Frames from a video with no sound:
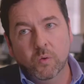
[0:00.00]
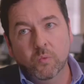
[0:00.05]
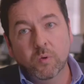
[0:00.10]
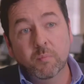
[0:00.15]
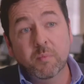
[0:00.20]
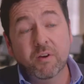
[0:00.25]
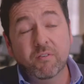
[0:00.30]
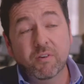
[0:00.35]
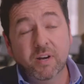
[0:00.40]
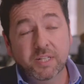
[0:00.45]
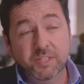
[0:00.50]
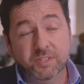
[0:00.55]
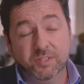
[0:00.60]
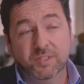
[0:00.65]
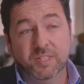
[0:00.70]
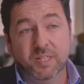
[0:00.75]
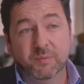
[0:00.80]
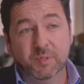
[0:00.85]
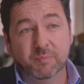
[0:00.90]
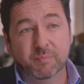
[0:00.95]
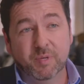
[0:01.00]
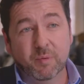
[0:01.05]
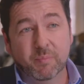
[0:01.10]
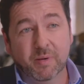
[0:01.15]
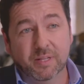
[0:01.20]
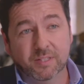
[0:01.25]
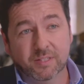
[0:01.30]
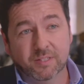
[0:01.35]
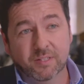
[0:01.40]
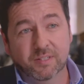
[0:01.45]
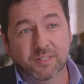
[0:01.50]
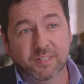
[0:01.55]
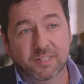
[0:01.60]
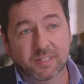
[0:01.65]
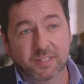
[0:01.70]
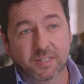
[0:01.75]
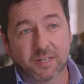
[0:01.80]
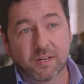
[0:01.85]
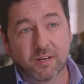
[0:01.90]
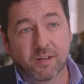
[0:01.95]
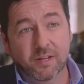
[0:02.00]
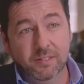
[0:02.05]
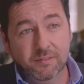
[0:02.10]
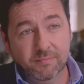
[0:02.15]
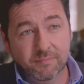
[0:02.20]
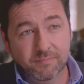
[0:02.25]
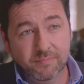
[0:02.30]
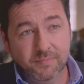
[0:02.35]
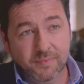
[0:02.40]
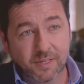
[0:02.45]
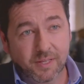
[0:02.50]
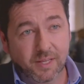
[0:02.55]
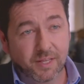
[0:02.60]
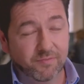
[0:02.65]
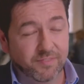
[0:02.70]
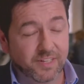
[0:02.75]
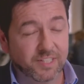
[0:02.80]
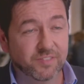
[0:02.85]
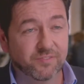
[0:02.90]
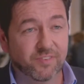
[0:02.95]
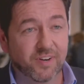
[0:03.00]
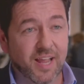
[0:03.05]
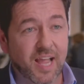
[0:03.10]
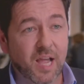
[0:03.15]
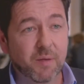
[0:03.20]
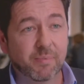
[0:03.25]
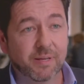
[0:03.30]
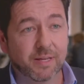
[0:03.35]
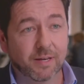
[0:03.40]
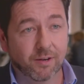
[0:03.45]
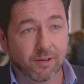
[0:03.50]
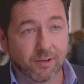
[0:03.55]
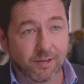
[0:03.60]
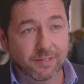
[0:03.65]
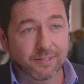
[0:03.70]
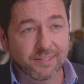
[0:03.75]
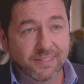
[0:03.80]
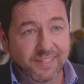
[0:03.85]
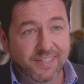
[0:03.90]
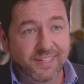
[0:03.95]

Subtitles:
Well, my relationship with Mobas started as a client, in fact a very happy client,